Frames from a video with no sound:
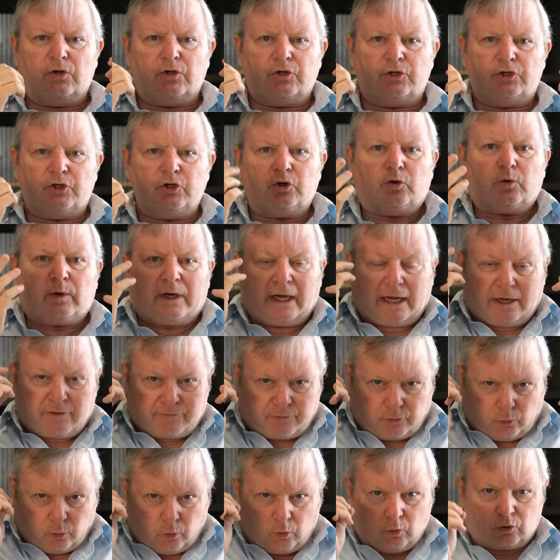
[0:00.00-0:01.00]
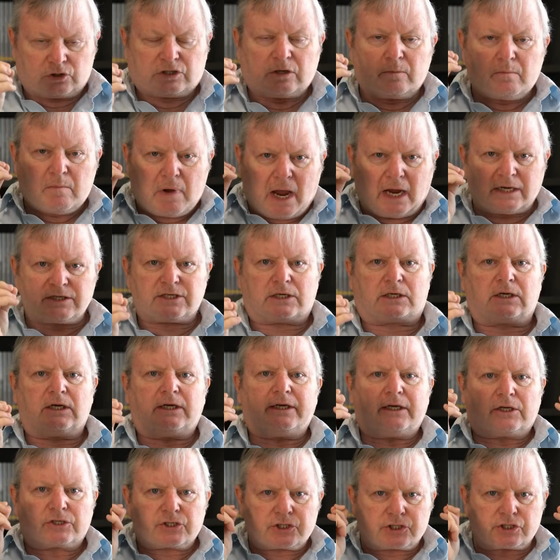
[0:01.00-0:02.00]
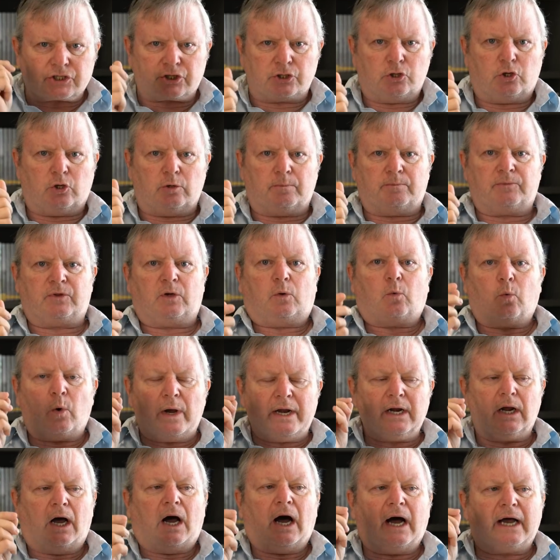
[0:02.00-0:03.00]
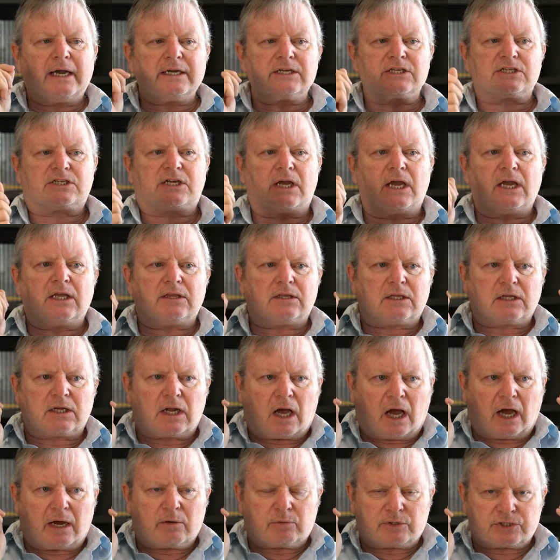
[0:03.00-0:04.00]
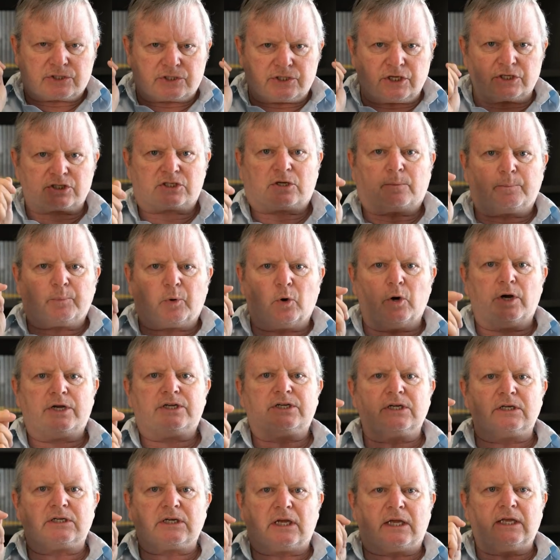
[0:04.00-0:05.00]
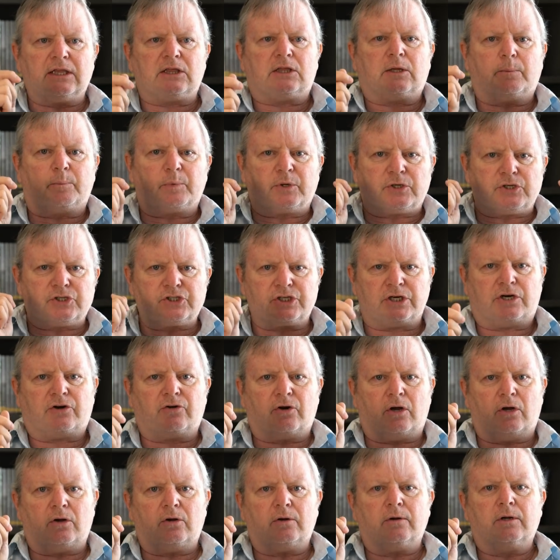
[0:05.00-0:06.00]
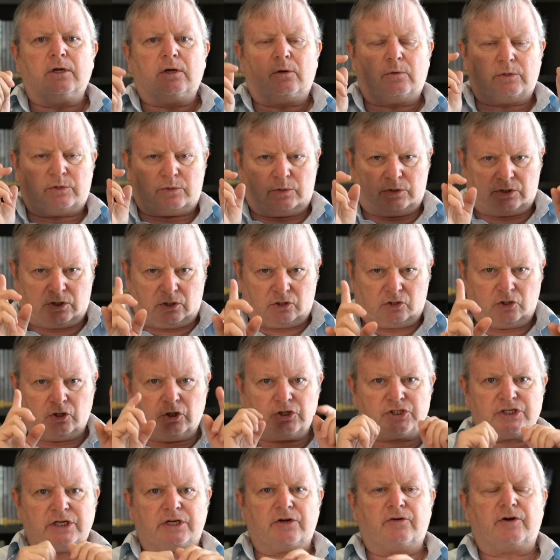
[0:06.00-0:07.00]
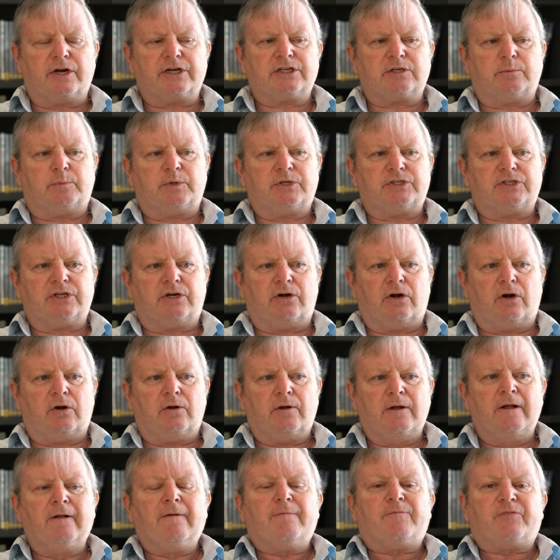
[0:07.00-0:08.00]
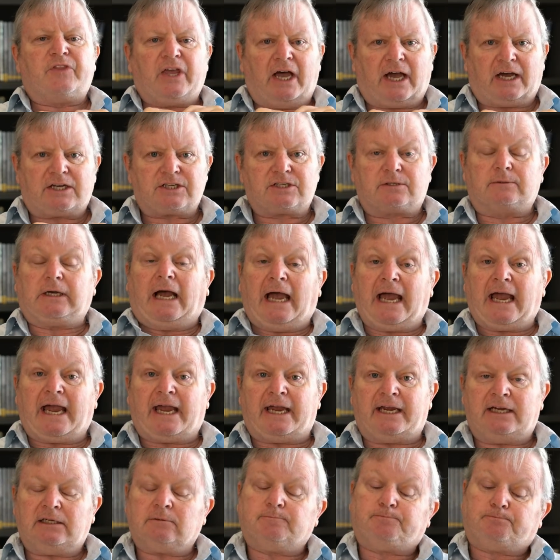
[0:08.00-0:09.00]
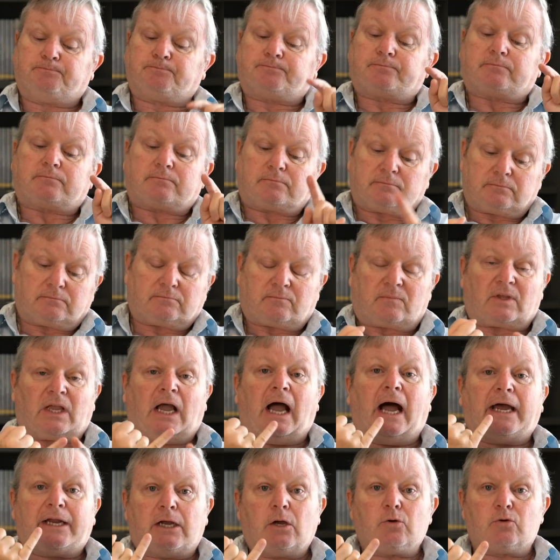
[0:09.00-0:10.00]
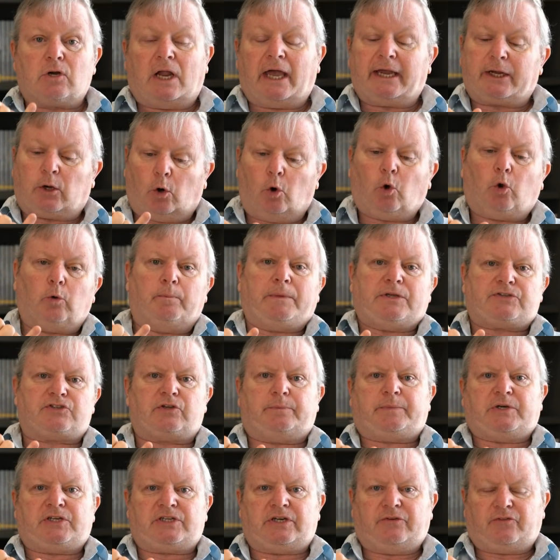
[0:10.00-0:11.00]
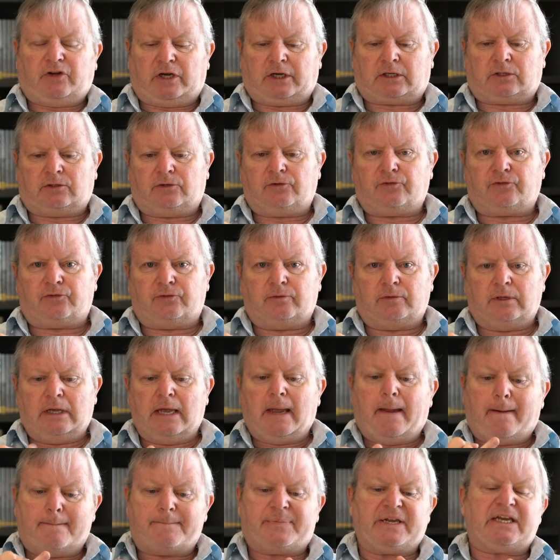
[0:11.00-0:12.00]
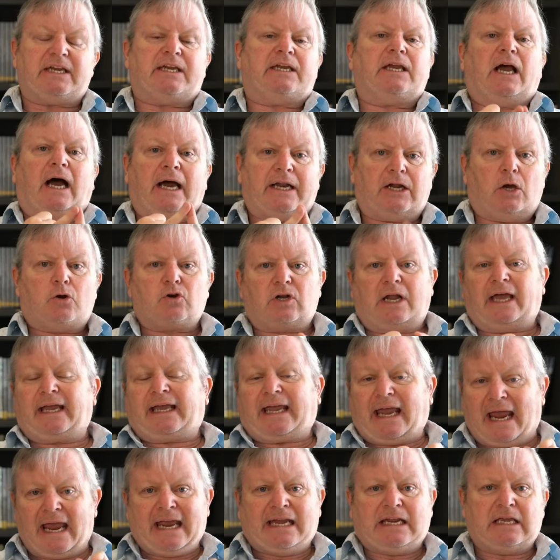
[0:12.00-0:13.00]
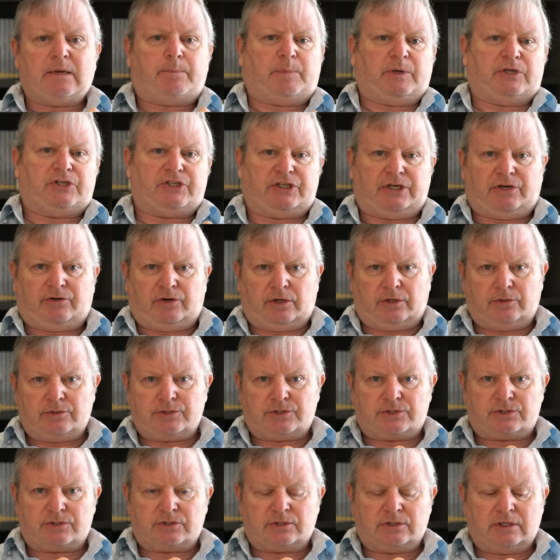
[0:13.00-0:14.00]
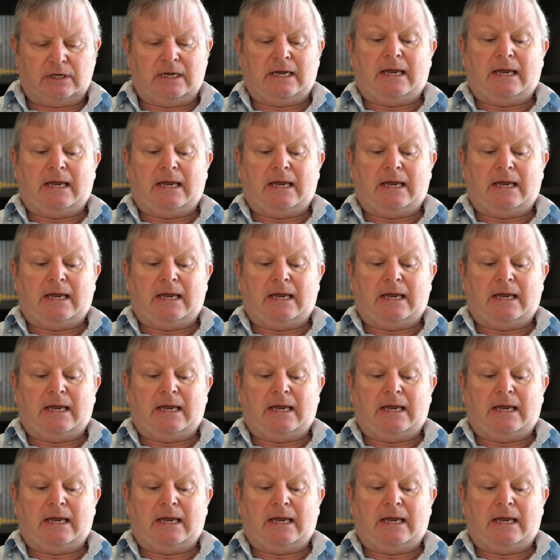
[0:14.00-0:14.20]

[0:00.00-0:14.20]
you have automatically assumed that when I said that I was disappointed in the Pajero, which was the third generation Pajero, that A, I don't like all Mitsubishi vehicles, B, I don't like any Pajeros,